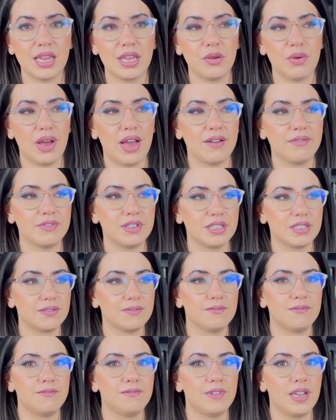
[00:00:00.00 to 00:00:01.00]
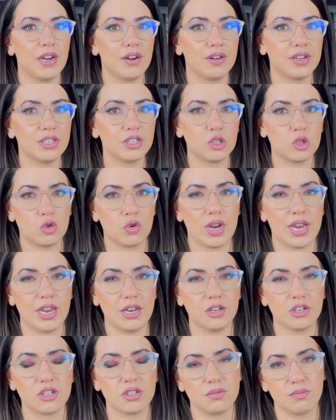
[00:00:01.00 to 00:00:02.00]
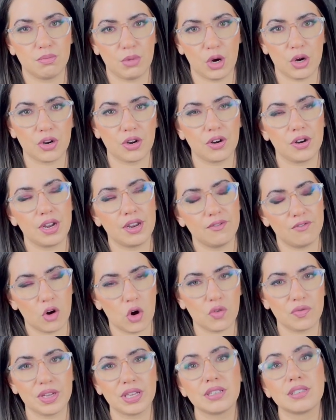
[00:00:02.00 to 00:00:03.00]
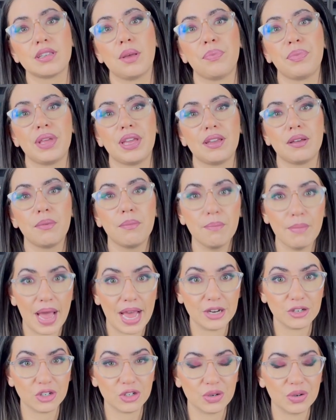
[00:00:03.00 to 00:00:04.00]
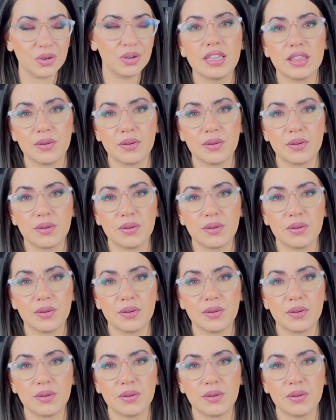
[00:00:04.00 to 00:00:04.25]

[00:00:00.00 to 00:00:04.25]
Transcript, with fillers: You have this very strange murder involving something magical.